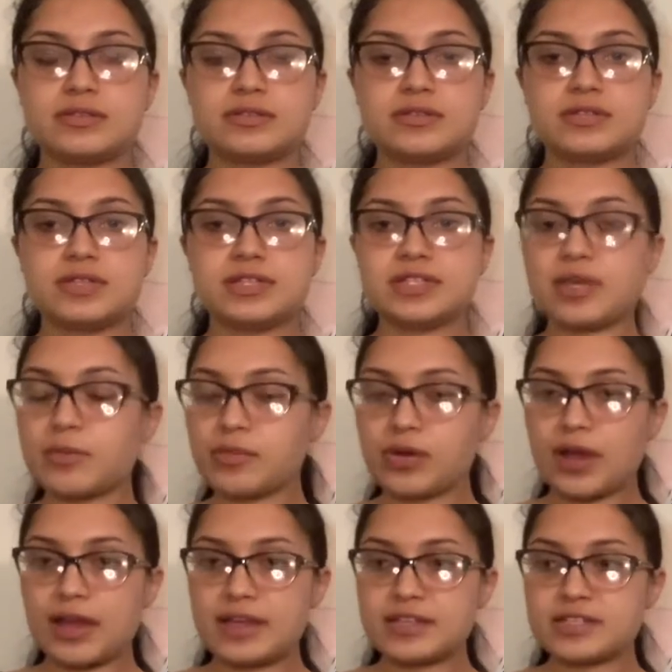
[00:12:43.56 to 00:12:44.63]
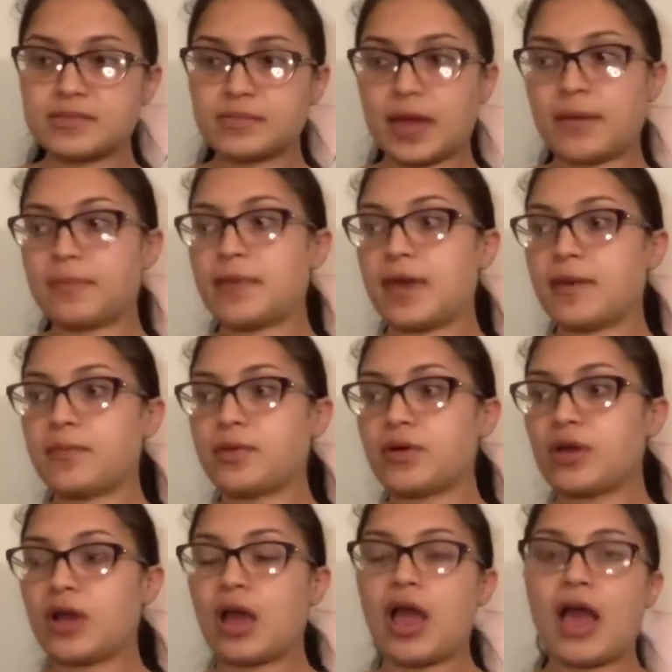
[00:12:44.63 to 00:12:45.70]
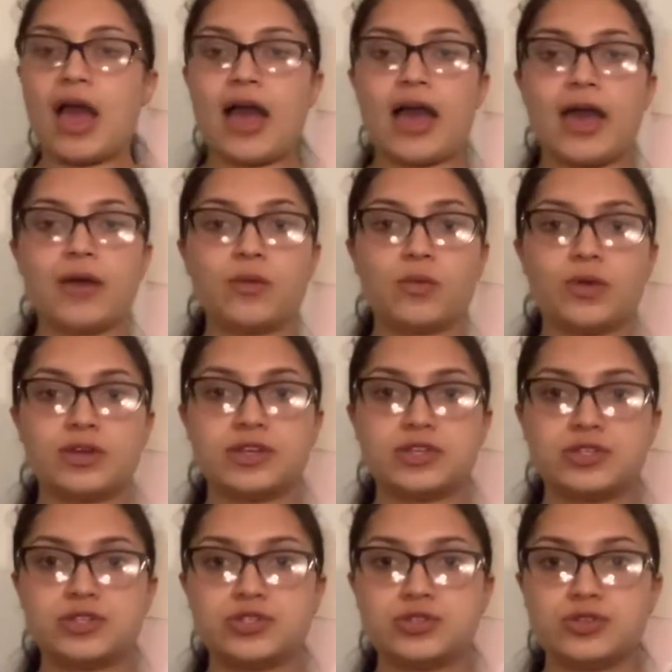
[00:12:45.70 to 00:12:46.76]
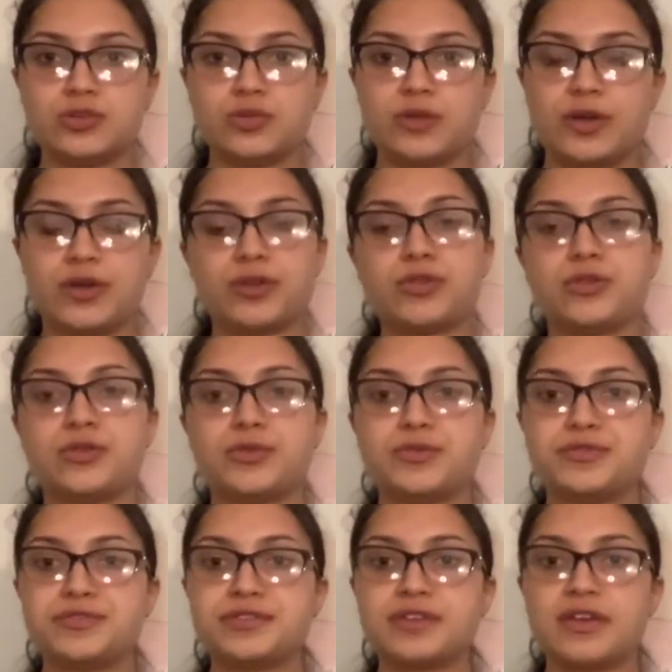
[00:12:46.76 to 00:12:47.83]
To summarize my paper, I wanted to include